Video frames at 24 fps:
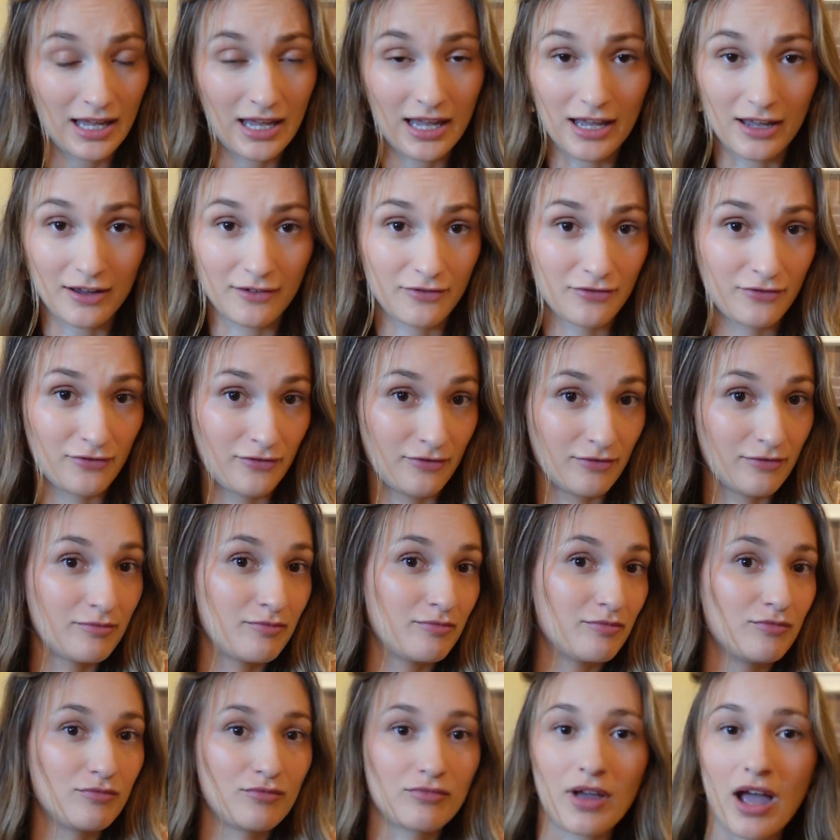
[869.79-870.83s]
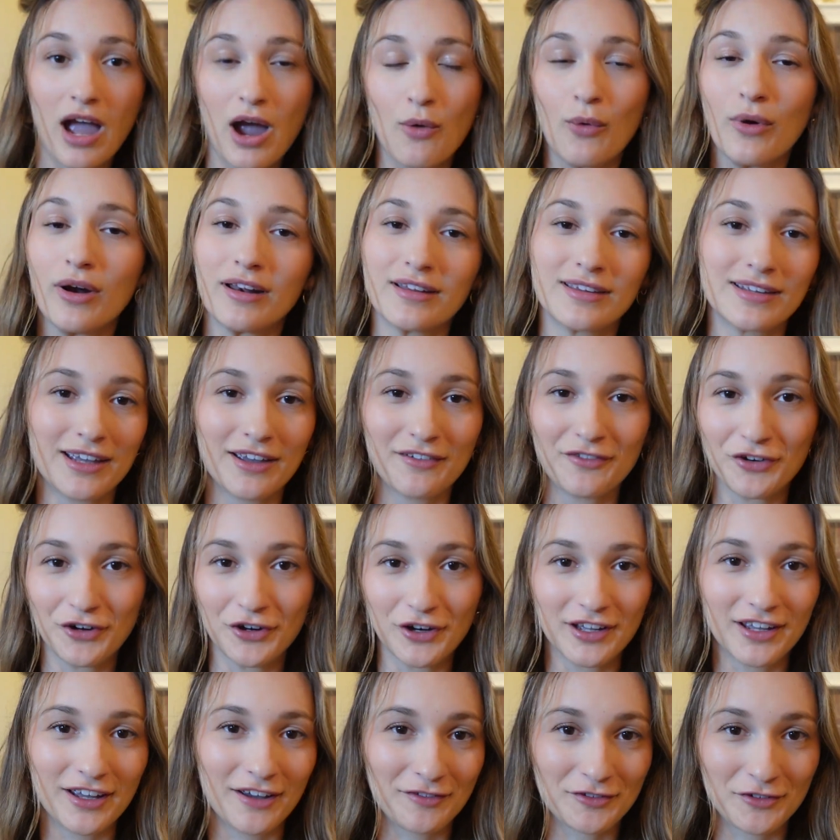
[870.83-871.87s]
if I wanted to give her a
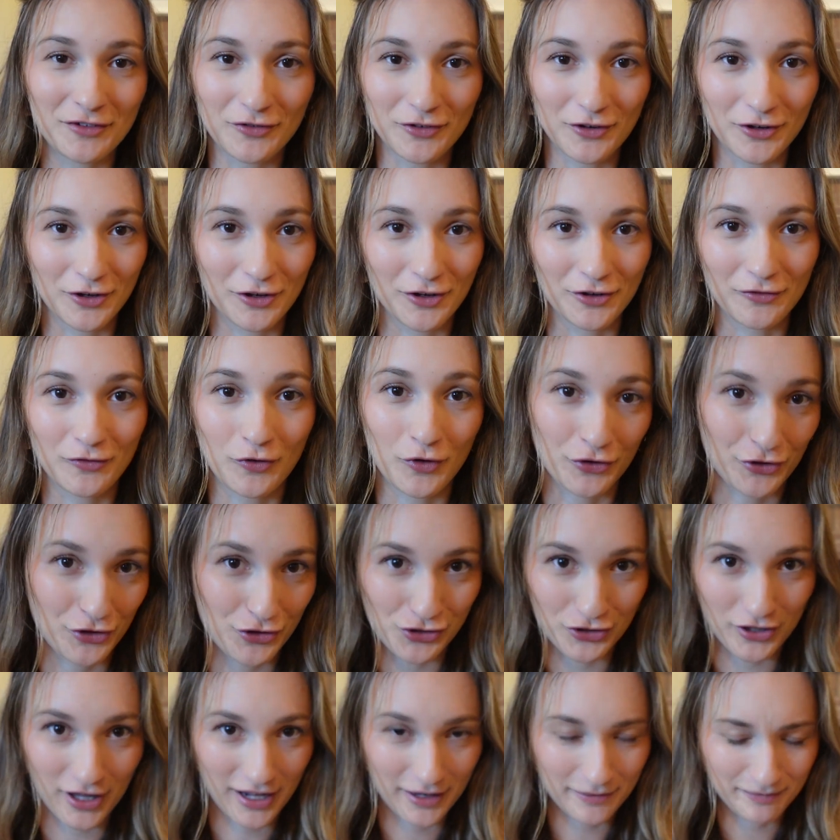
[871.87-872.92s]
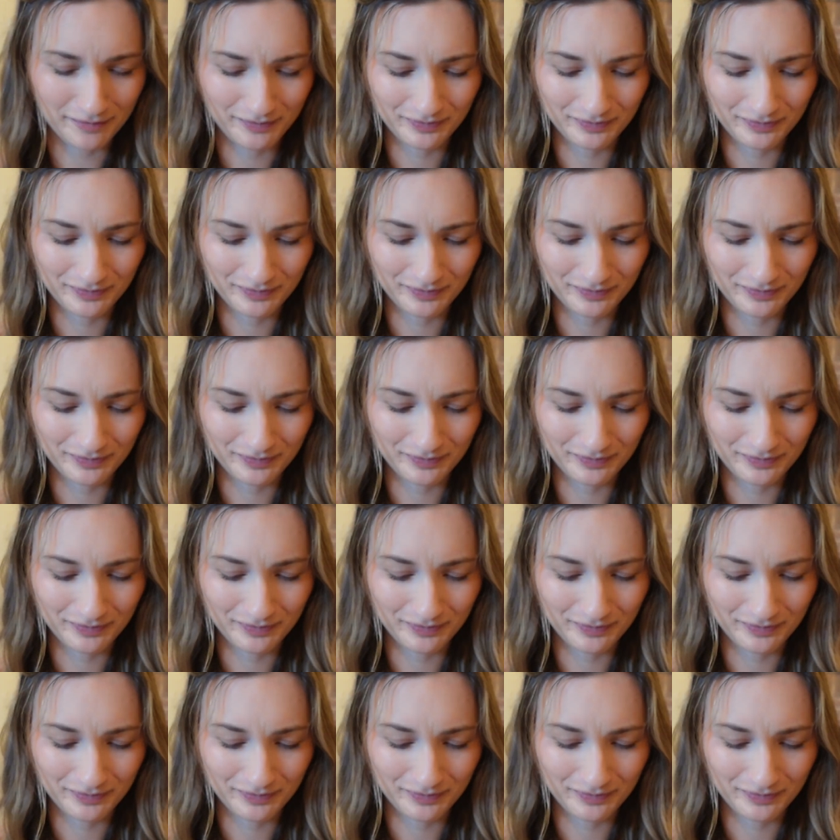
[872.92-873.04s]
gift for 4th of July.